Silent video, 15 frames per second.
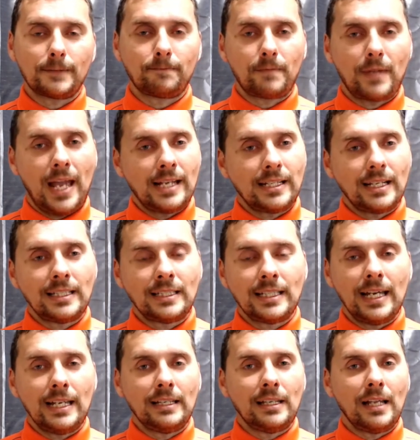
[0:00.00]
As I
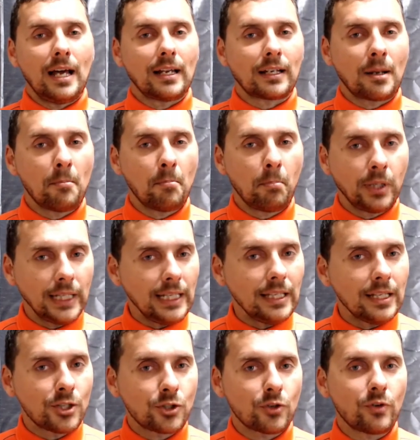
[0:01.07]
said, not completely
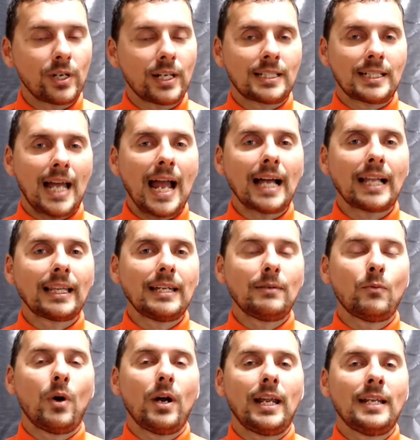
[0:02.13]
sure exactly
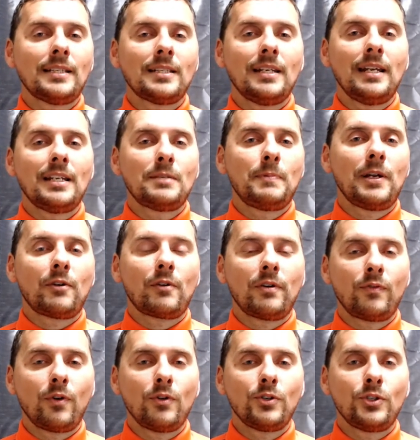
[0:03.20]
what incident is being
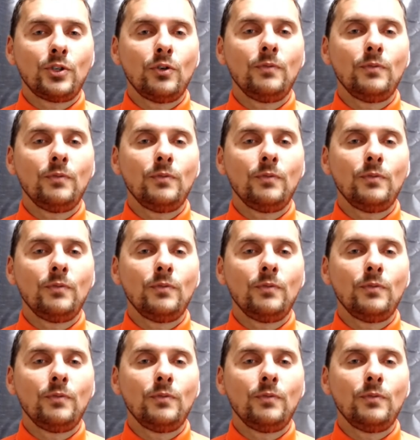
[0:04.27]
referred to,